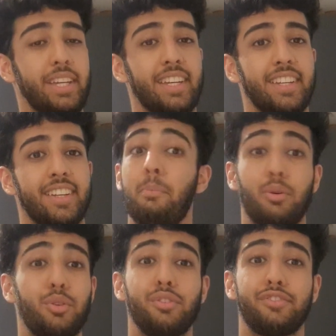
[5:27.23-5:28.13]
been
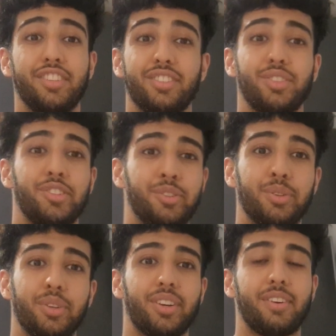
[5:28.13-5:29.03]
approved
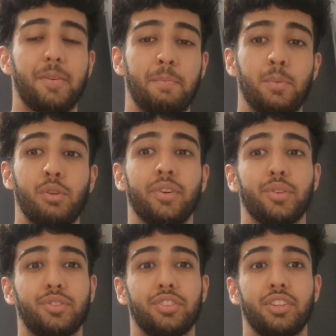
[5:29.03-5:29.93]
to move
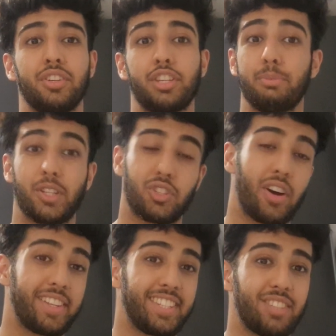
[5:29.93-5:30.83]
on to human
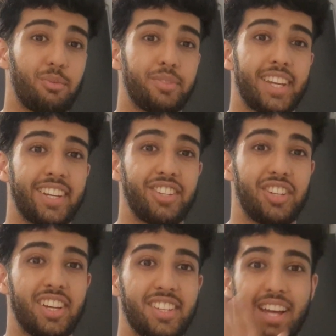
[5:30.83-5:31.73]
sciences from second
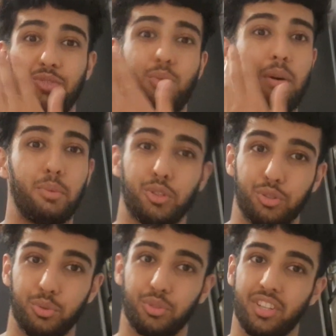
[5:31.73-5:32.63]
year. That's what my
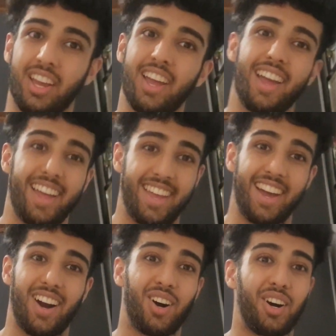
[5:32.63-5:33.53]
modules
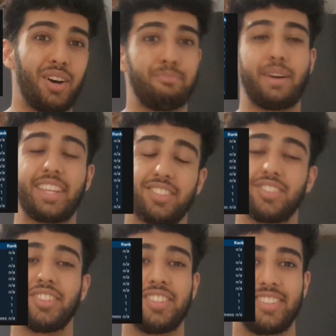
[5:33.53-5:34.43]
are based
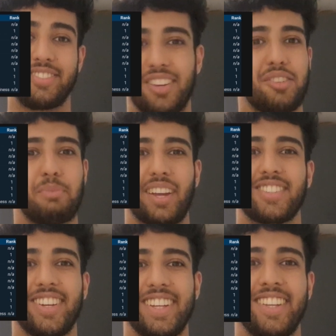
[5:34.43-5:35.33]
on. Should be
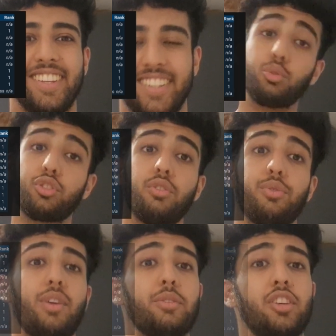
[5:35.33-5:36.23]
exciting. Also,
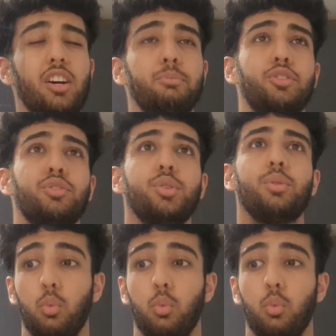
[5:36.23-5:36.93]
throughout term 2,